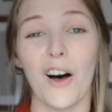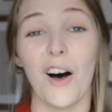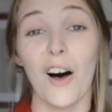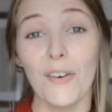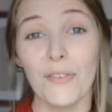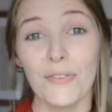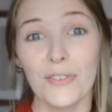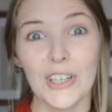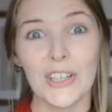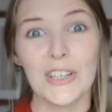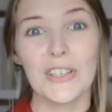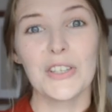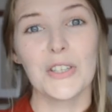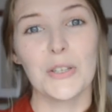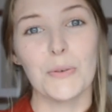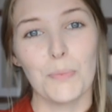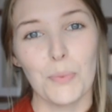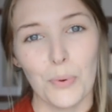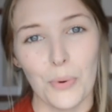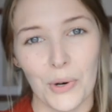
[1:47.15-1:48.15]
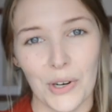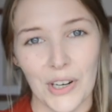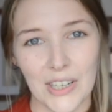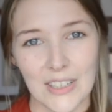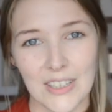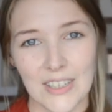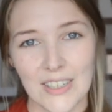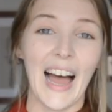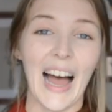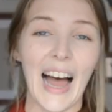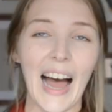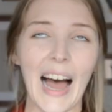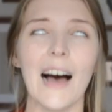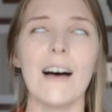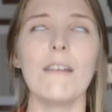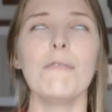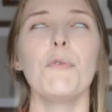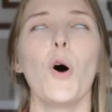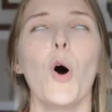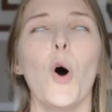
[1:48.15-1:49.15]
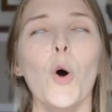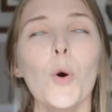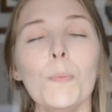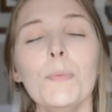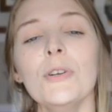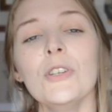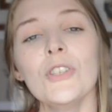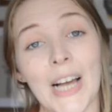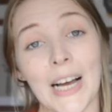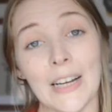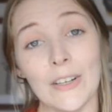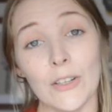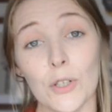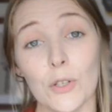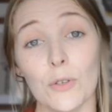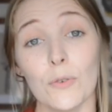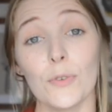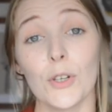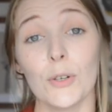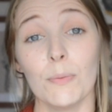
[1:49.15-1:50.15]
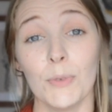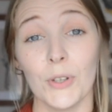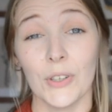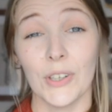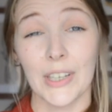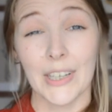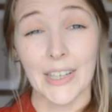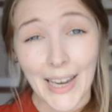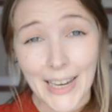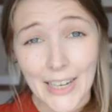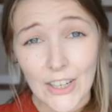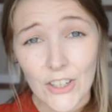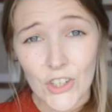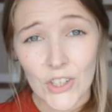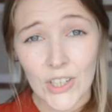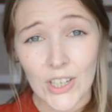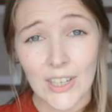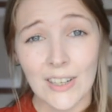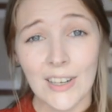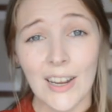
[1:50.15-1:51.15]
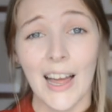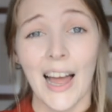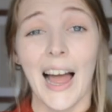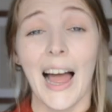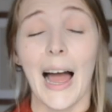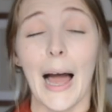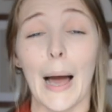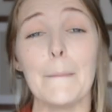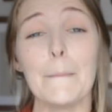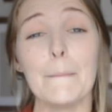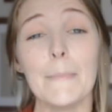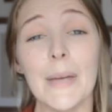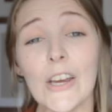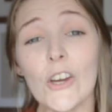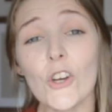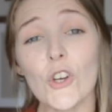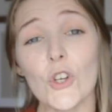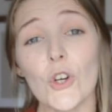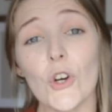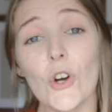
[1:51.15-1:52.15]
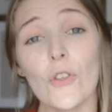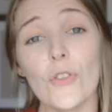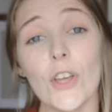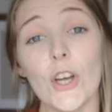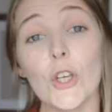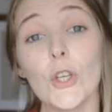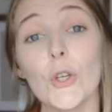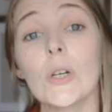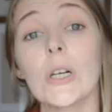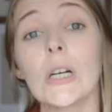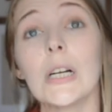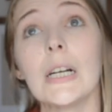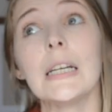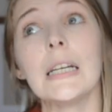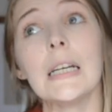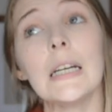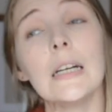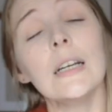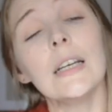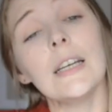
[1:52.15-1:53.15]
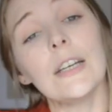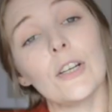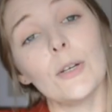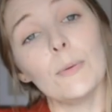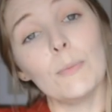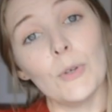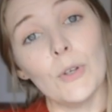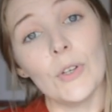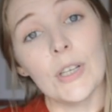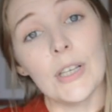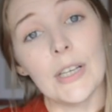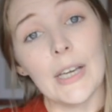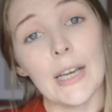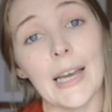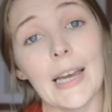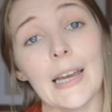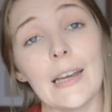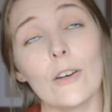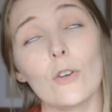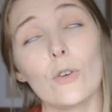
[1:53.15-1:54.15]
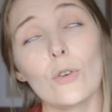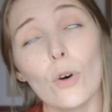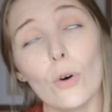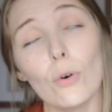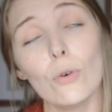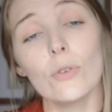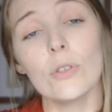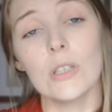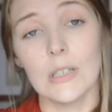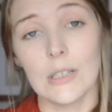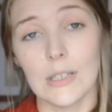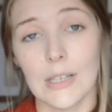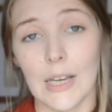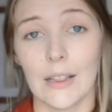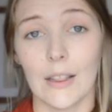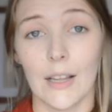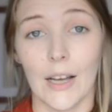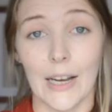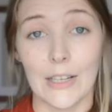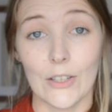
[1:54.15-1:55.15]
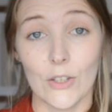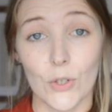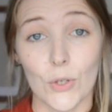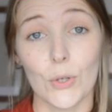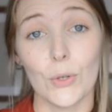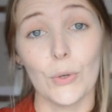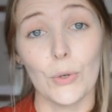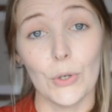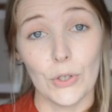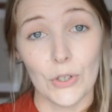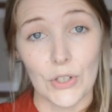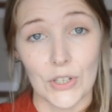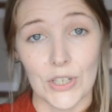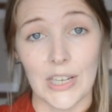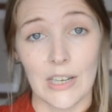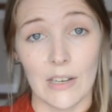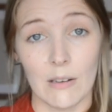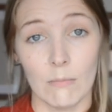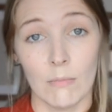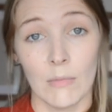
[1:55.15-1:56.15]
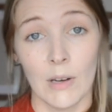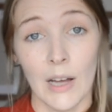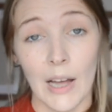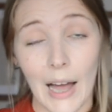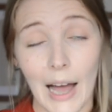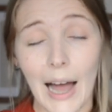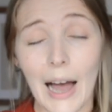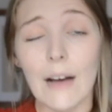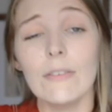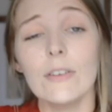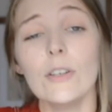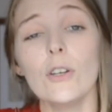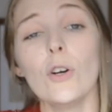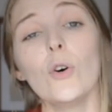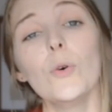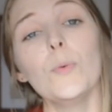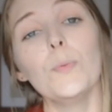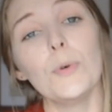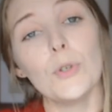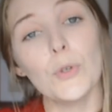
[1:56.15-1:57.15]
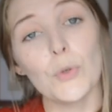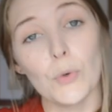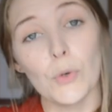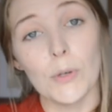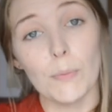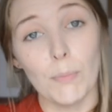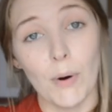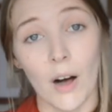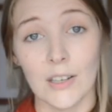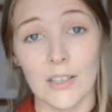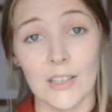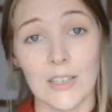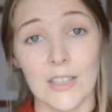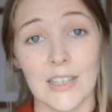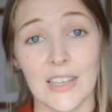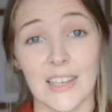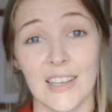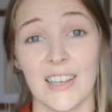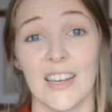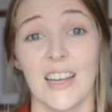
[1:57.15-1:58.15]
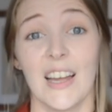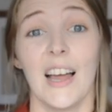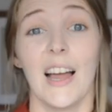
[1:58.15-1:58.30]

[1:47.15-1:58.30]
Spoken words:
Offer support. Have open channels of communication and make sure that you clearly communicate goals and deadlines to your team. Have an open door policy.